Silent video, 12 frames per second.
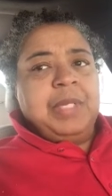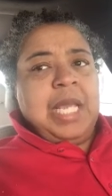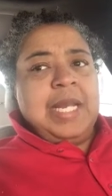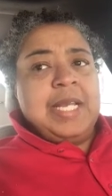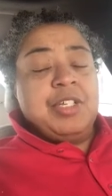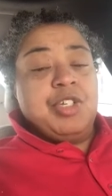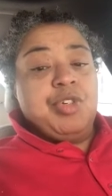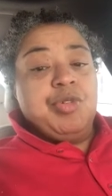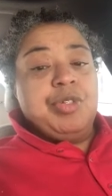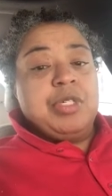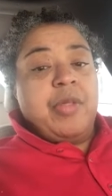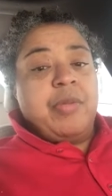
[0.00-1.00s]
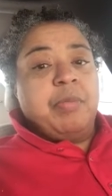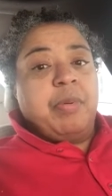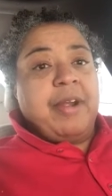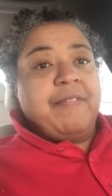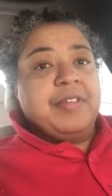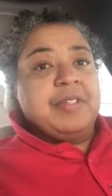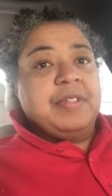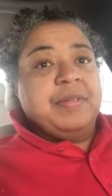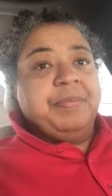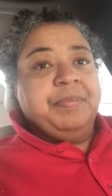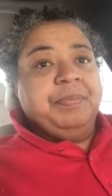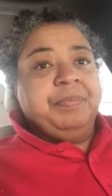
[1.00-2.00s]
and that's a true Southern
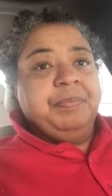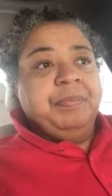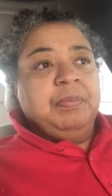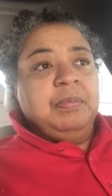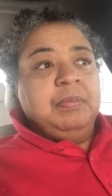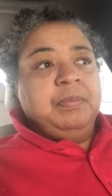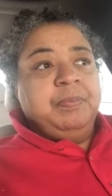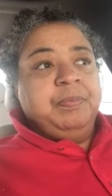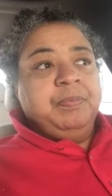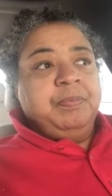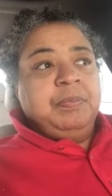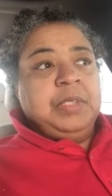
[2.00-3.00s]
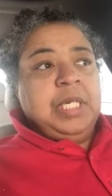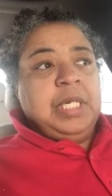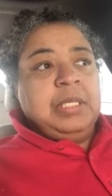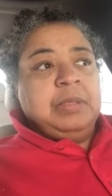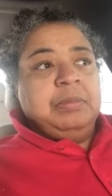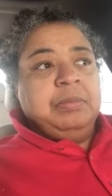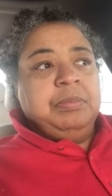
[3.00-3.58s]
breakfast. You know,